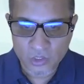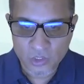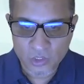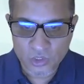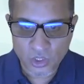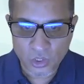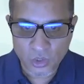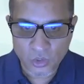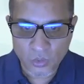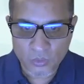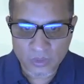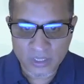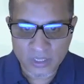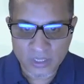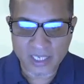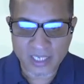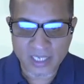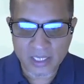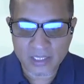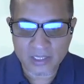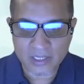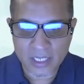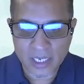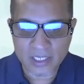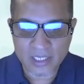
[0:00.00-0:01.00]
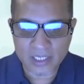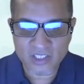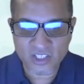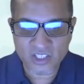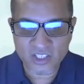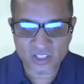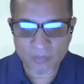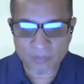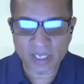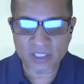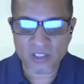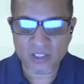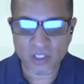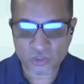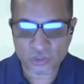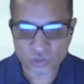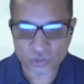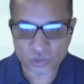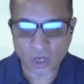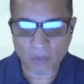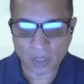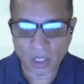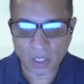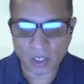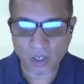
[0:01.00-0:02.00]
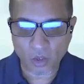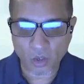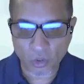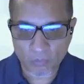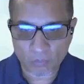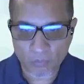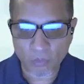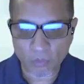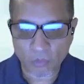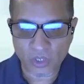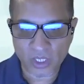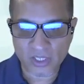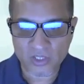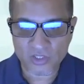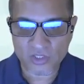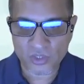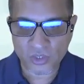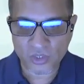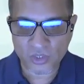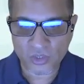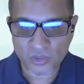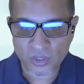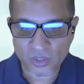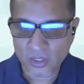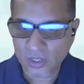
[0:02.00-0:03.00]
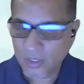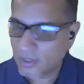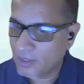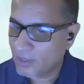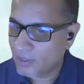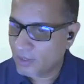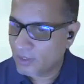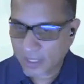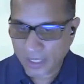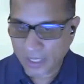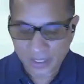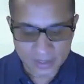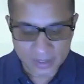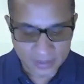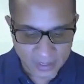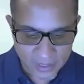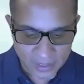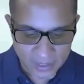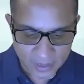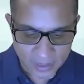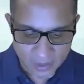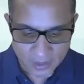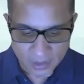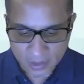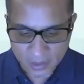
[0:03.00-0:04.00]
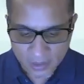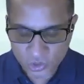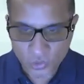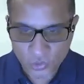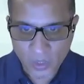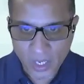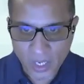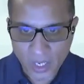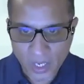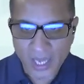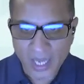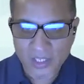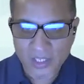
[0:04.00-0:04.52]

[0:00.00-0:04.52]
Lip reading: so that it just makes our job a lot more easier. Anything to